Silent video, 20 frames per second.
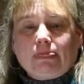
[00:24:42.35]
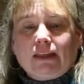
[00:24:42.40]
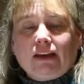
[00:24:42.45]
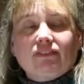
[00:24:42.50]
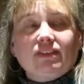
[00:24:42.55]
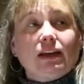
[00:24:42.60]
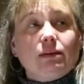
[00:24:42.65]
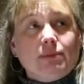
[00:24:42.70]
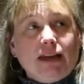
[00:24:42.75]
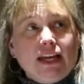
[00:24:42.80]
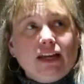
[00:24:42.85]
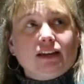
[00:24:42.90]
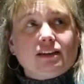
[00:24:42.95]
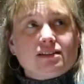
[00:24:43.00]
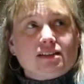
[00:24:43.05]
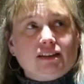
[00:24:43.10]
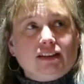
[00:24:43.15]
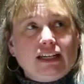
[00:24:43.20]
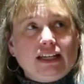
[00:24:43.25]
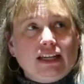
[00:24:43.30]
if they make
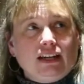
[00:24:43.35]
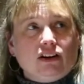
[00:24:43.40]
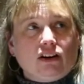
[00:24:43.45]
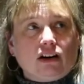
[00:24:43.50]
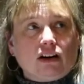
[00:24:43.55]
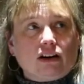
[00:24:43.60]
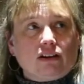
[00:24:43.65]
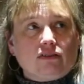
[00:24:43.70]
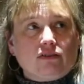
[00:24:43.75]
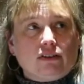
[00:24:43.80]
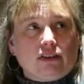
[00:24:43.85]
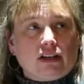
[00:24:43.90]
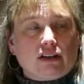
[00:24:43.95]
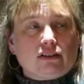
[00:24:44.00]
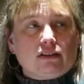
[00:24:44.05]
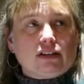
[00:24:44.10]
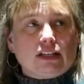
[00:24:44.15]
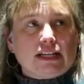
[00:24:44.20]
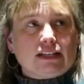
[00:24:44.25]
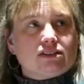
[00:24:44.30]
it to the ER,
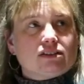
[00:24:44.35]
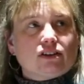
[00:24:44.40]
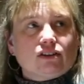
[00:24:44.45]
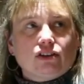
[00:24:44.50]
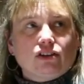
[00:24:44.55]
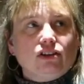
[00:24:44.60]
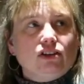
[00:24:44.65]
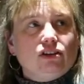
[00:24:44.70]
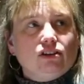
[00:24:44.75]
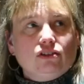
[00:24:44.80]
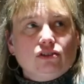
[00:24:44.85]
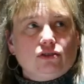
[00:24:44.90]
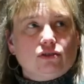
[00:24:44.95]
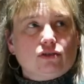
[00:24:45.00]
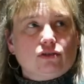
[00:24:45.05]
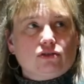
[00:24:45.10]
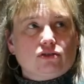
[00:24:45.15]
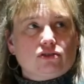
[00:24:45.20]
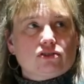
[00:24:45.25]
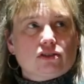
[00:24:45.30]
it's a
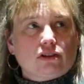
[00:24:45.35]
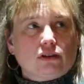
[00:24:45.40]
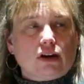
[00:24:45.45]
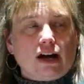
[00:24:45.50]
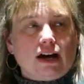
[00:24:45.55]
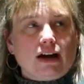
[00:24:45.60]
huge